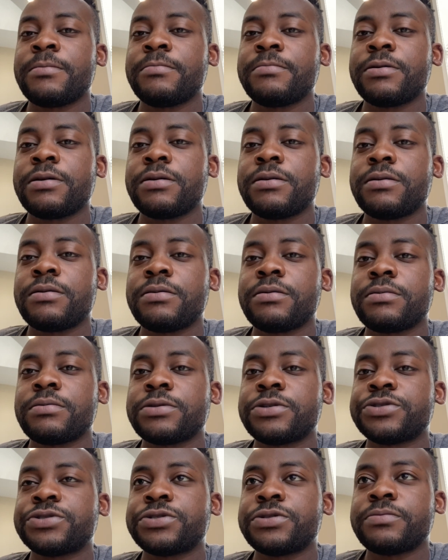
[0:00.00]
But
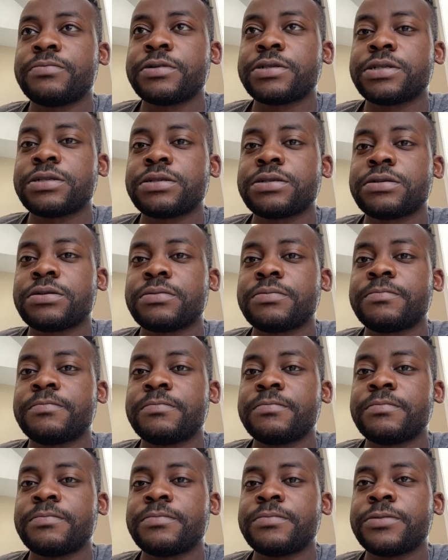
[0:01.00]
there's too much
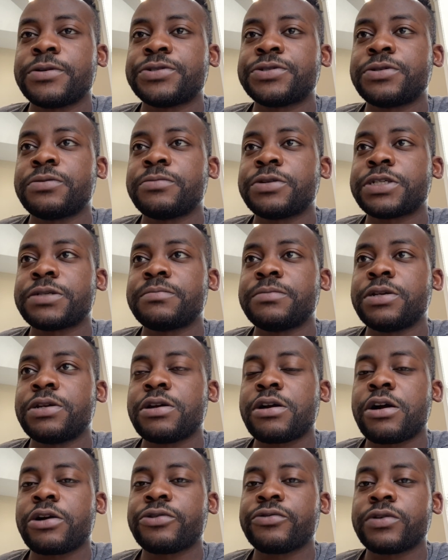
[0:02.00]
there's too much
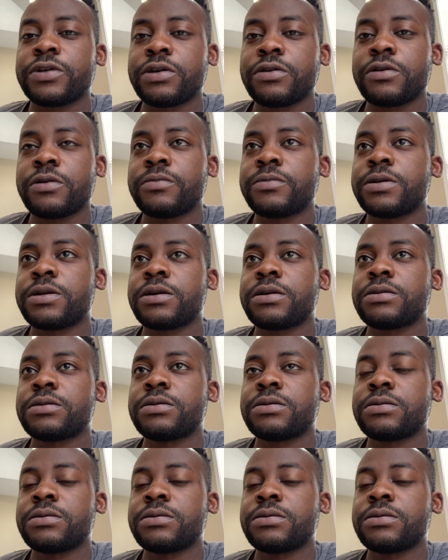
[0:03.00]
mediocrity going on.